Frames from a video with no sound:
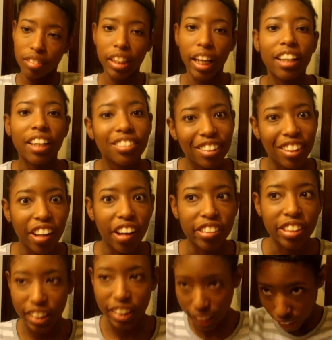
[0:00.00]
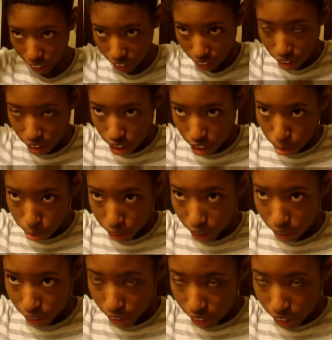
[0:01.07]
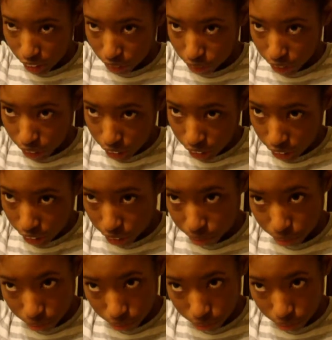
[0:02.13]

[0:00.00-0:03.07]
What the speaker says: it'll go to the side. But what I did was,